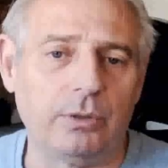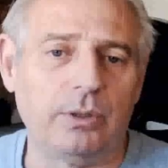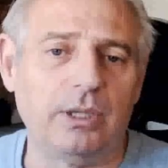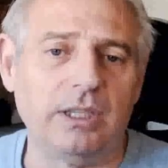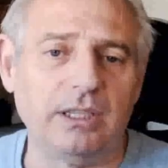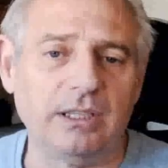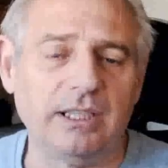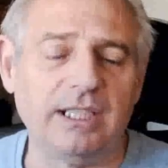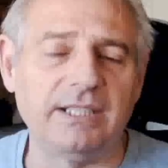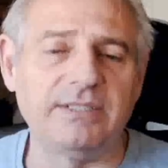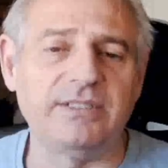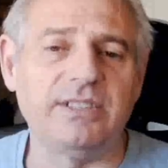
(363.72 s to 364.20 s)

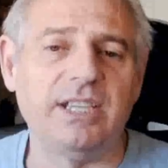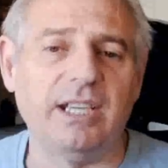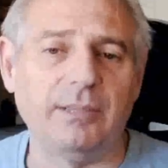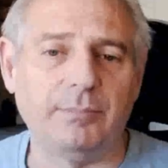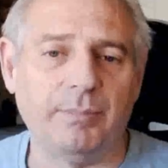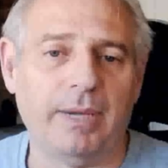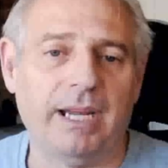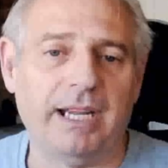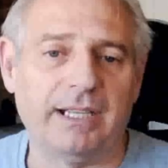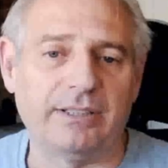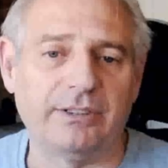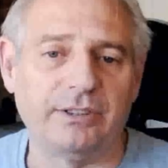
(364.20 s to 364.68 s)
let's get
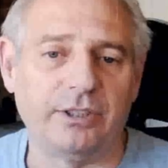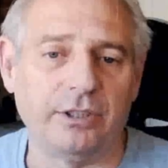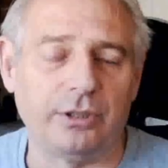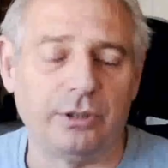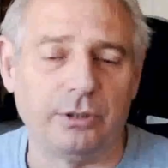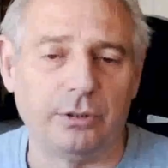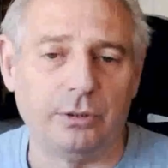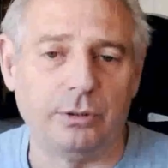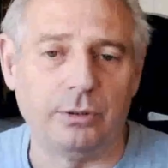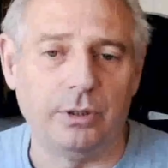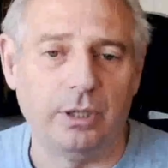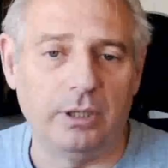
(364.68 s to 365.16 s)
back
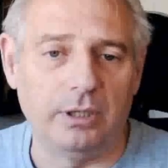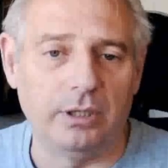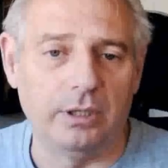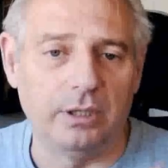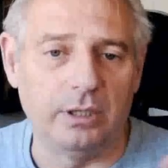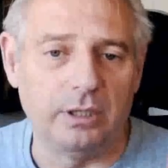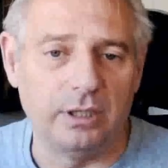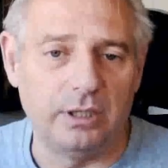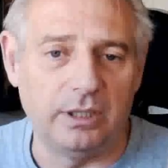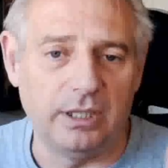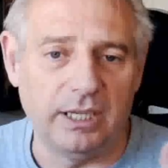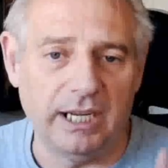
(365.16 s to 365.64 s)
to
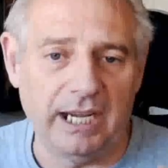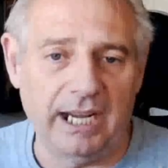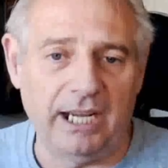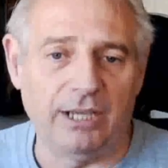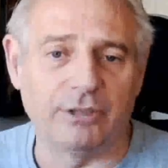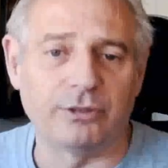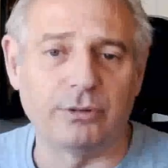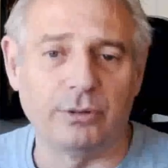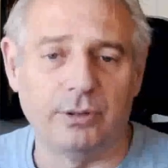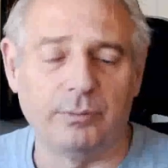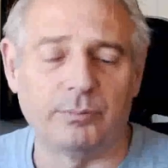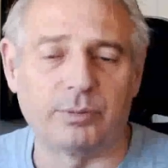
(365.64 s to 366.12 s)
how
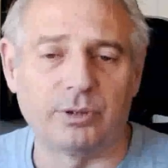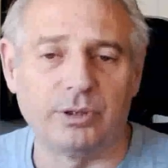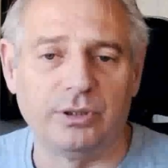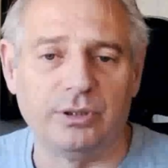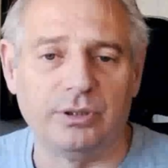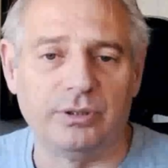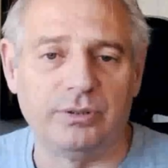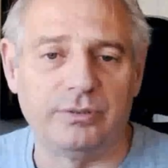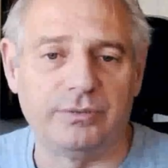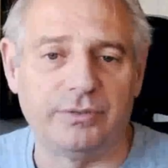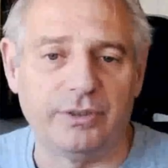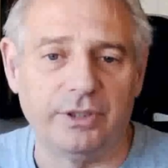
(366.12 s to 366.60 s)
to
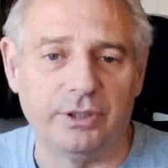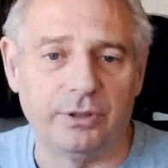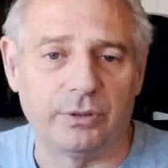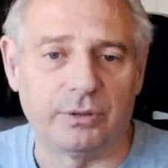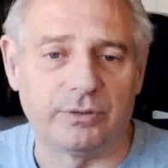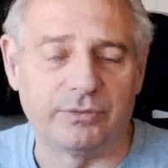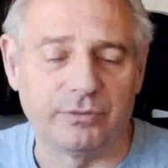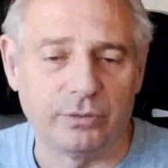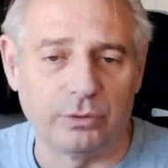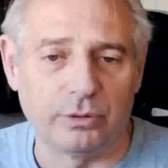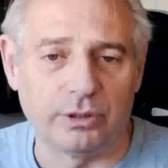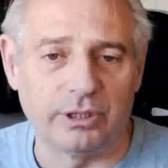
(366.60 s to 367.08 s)
improve your
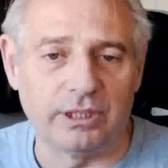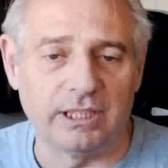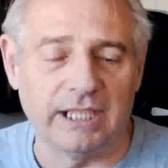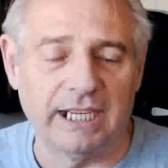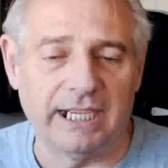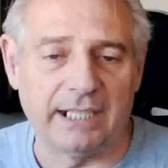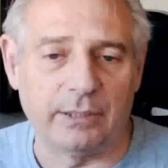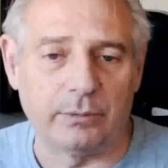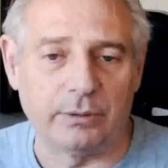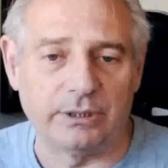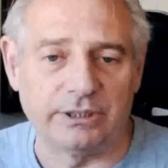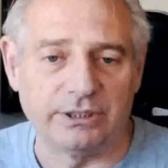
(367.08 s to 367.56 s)
foreign
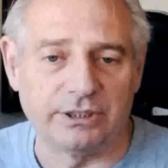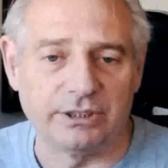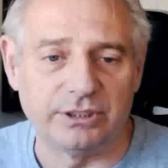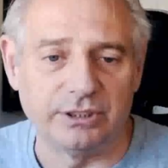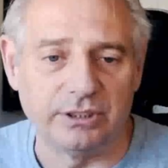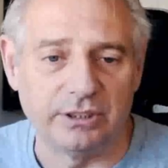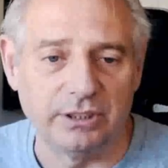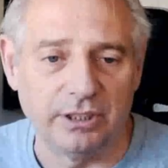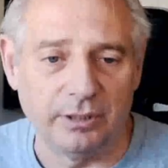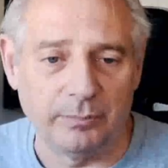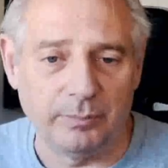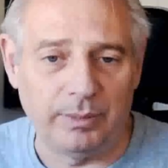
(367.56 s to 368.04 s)
language
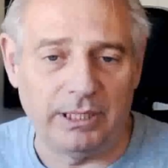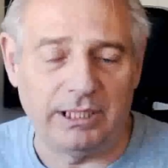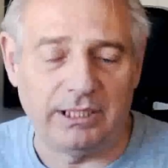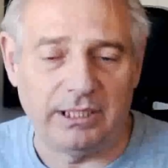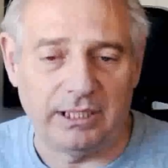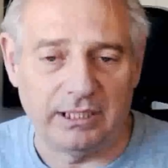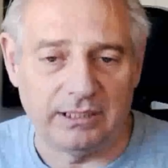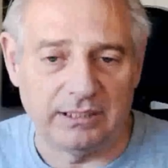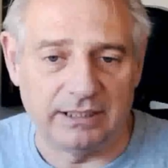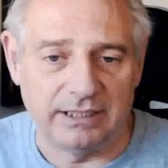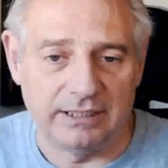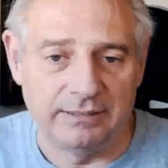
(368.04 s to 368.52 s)

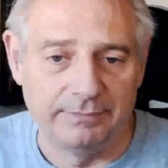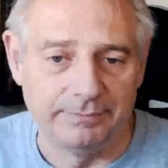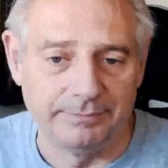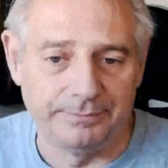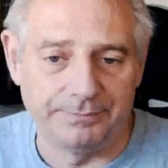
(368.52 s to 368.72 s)
immediately.